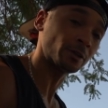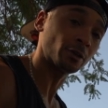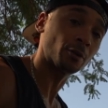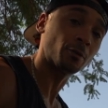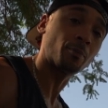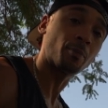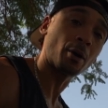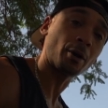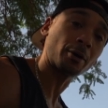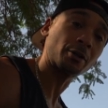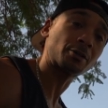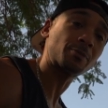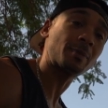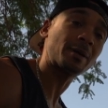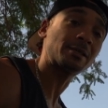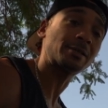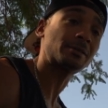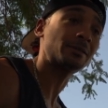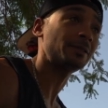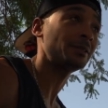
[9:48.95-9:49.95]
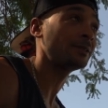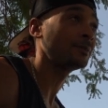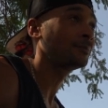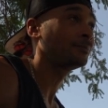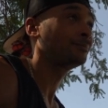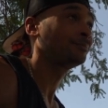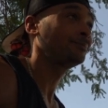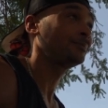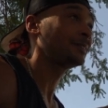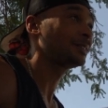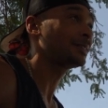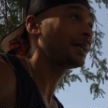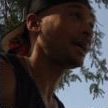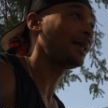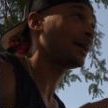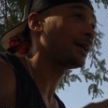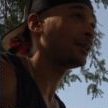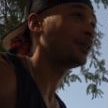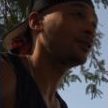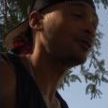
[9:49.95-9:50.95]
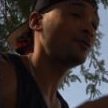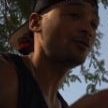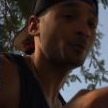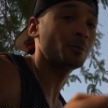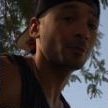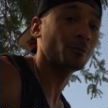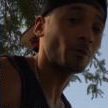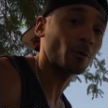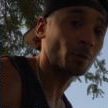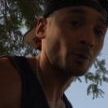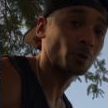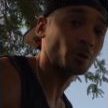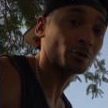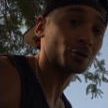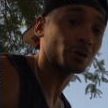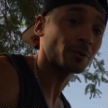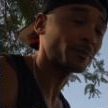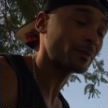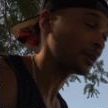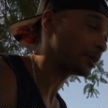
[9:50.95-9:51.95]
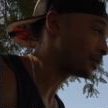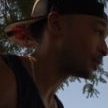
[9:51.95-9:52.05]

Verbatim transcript: You know, bark is basically it's kind of like another form of a root or something.